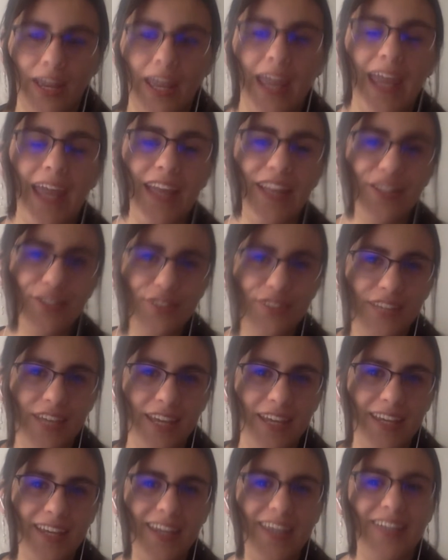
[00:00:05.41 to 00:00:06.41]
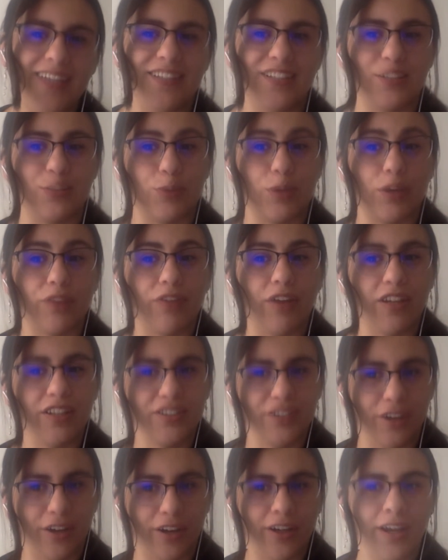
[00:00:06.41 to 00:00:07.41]
And today, in this quick point
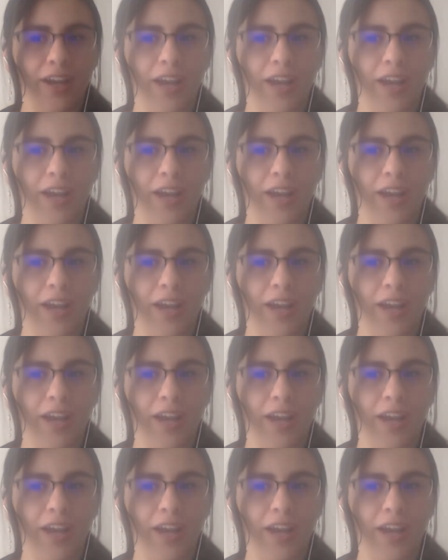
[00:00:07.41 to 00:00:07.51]
talk,